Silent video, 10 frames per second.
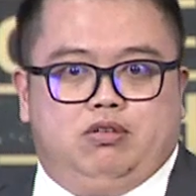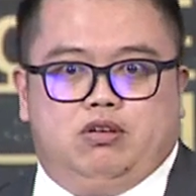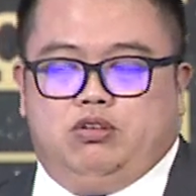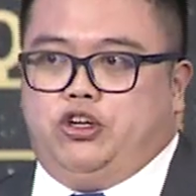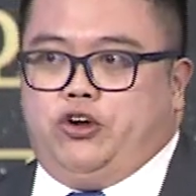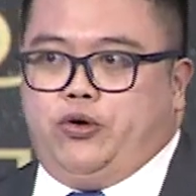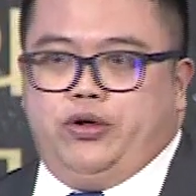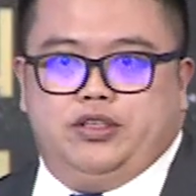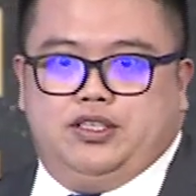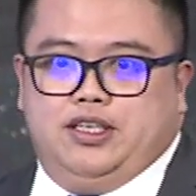you know, the
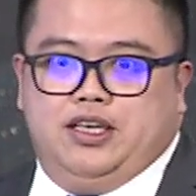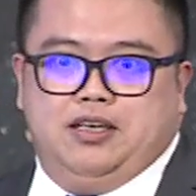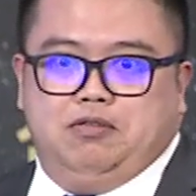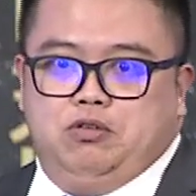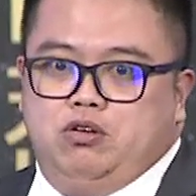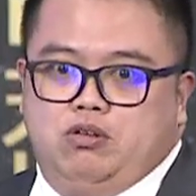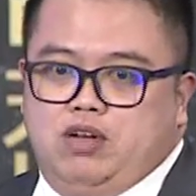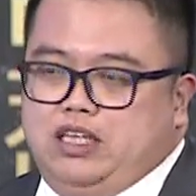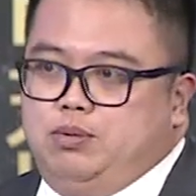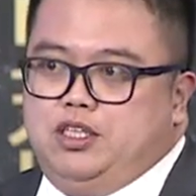currency, you know,
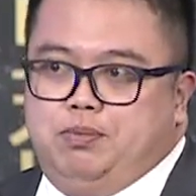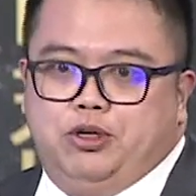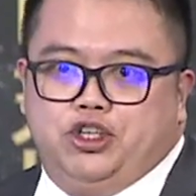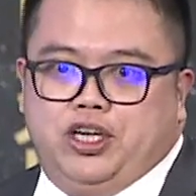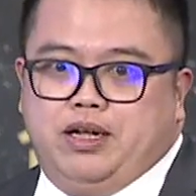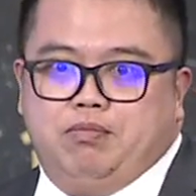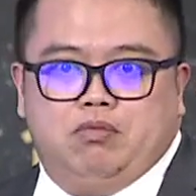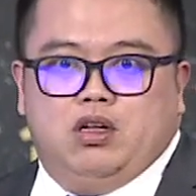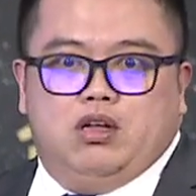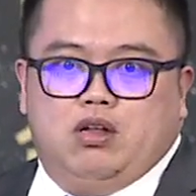has been depreciating
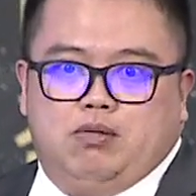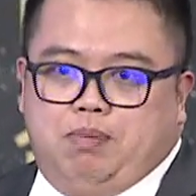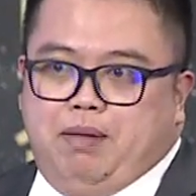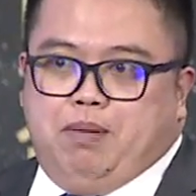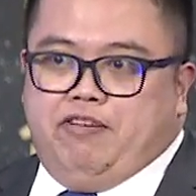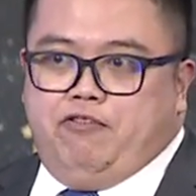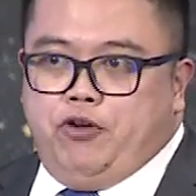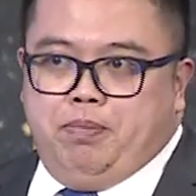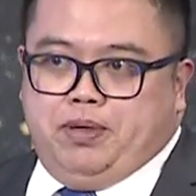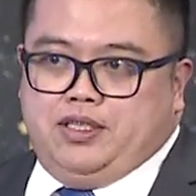by
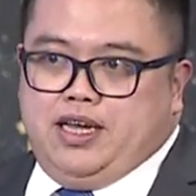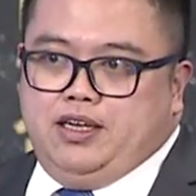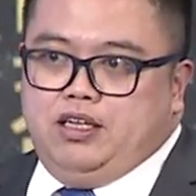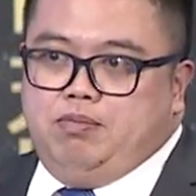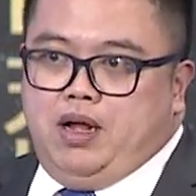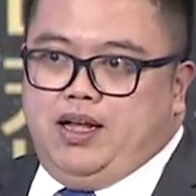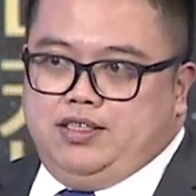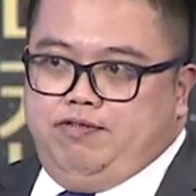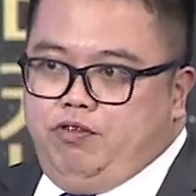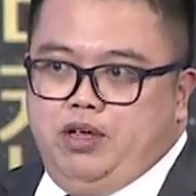3% in the
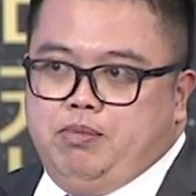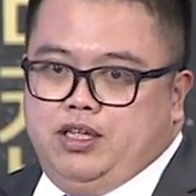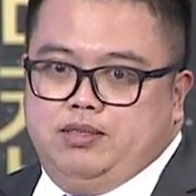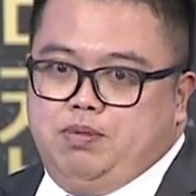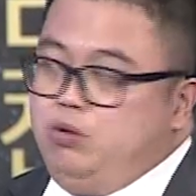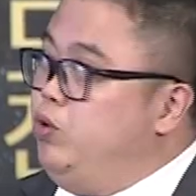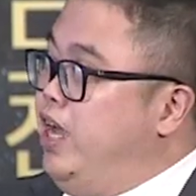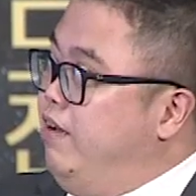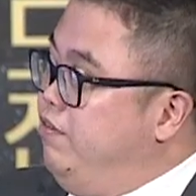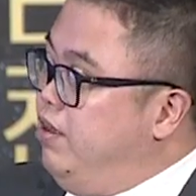past 3 months, but we
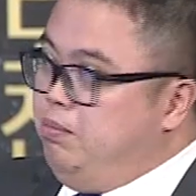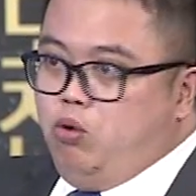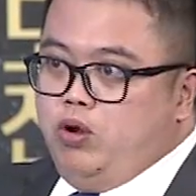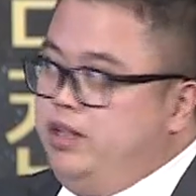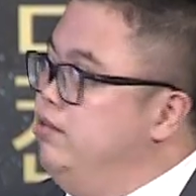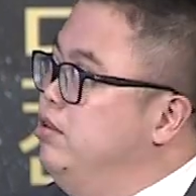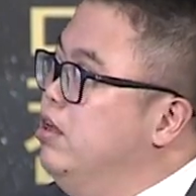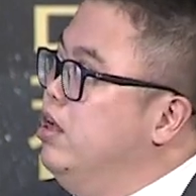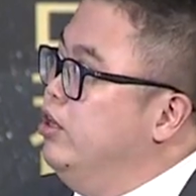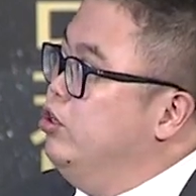have more than,
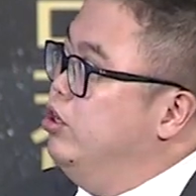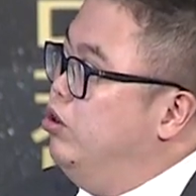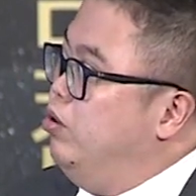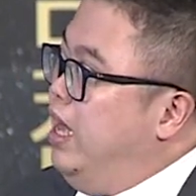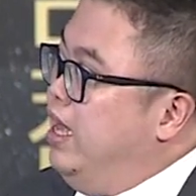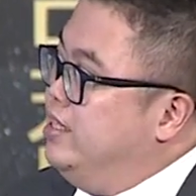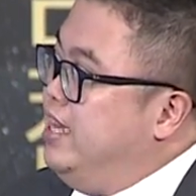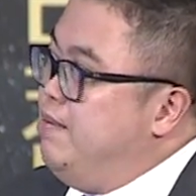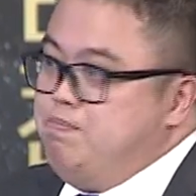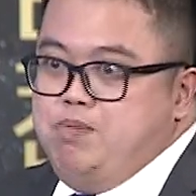you know,
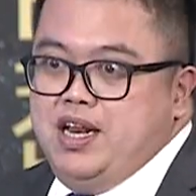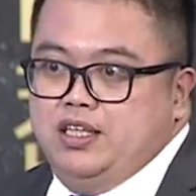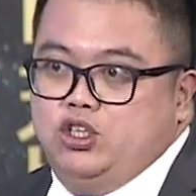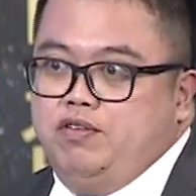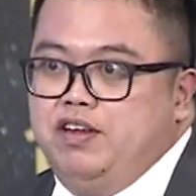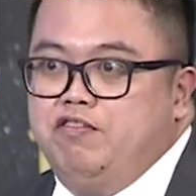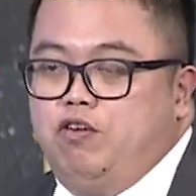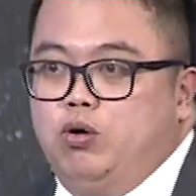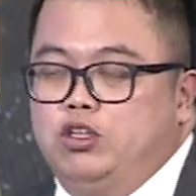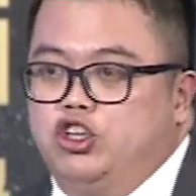10 billions of
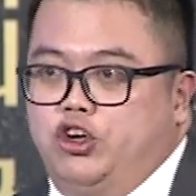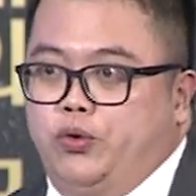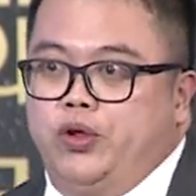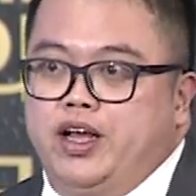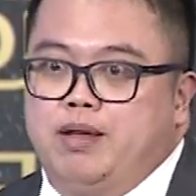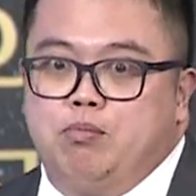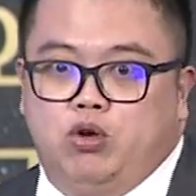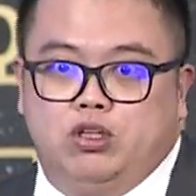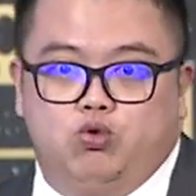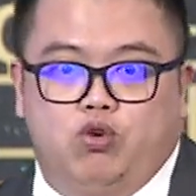inflow into Korea and
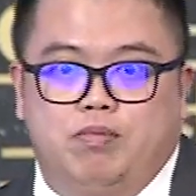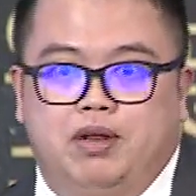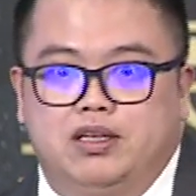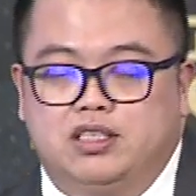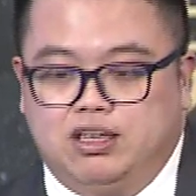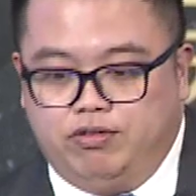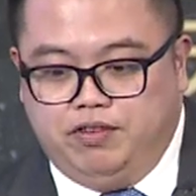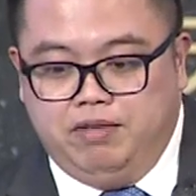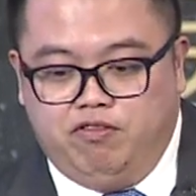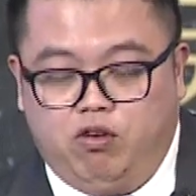more than 20 billions of
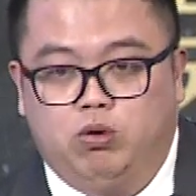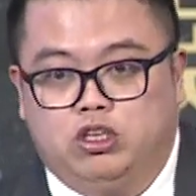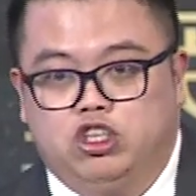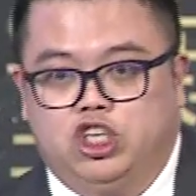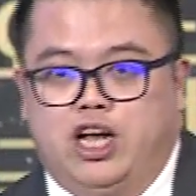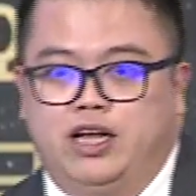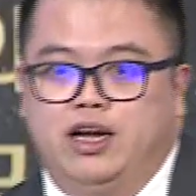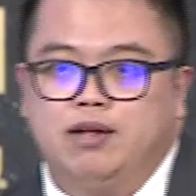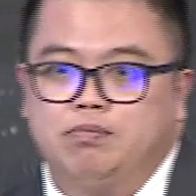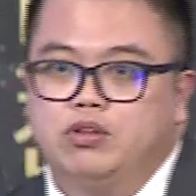inflow into
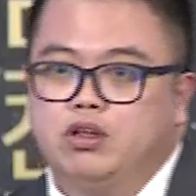China.